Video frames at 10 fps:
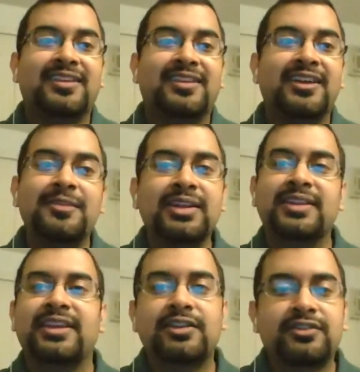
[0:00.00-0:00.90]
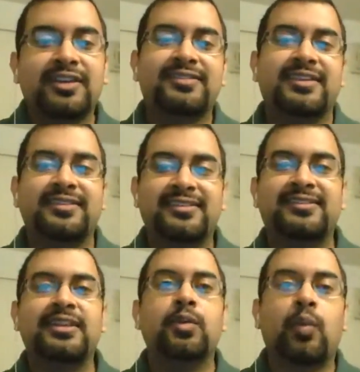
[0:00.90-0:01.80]
it's going to be really
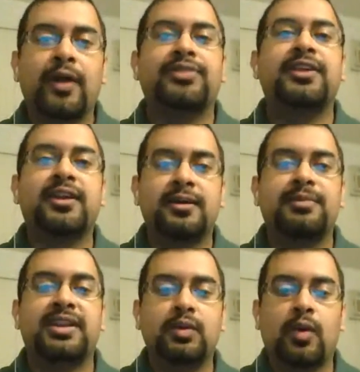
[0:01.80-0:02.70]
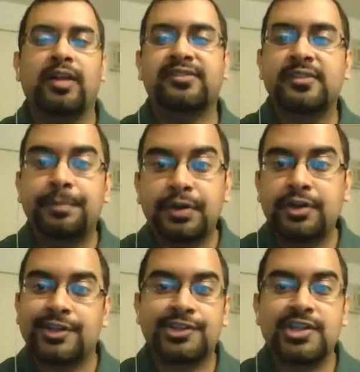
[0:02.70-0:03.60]
interesting to see what the committee wants
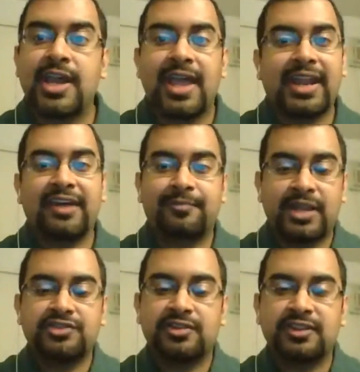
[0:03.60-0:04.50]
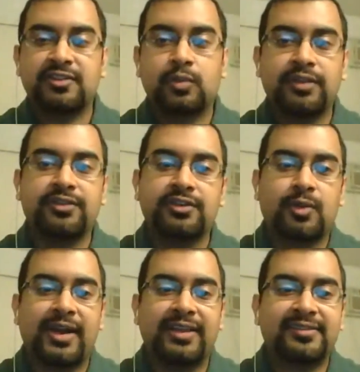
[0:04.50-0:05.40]
to push. And I've mentioned this
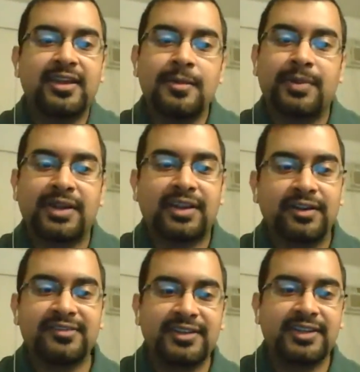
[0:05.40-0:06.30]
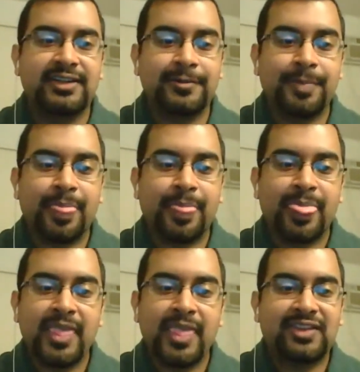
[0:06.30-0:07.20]
once or twice, but here's the
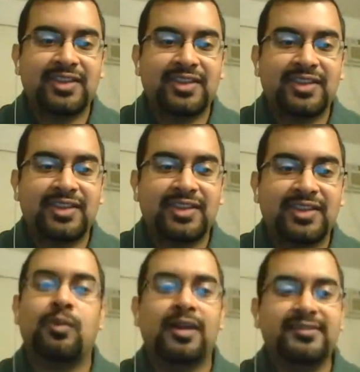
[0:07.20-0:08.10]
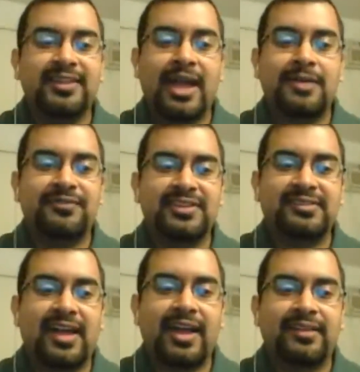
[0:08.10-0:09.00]
deal. If the committee wants to
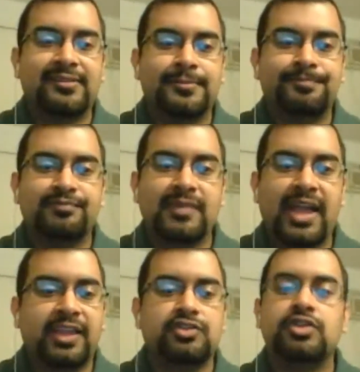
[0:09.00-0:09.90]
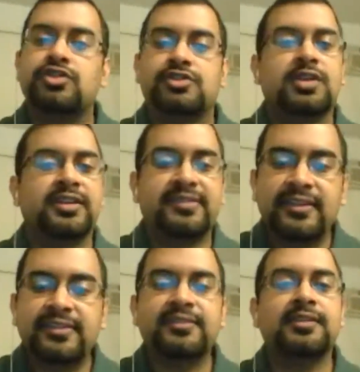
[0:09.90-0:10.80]
emphasize, I guess,
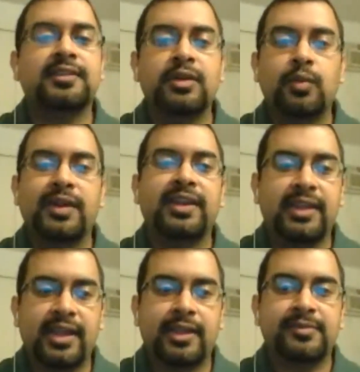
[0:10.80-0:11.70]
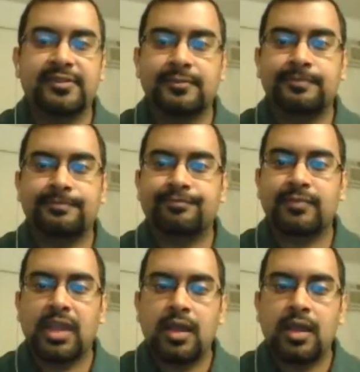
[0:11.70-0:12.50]
just consistently winning games,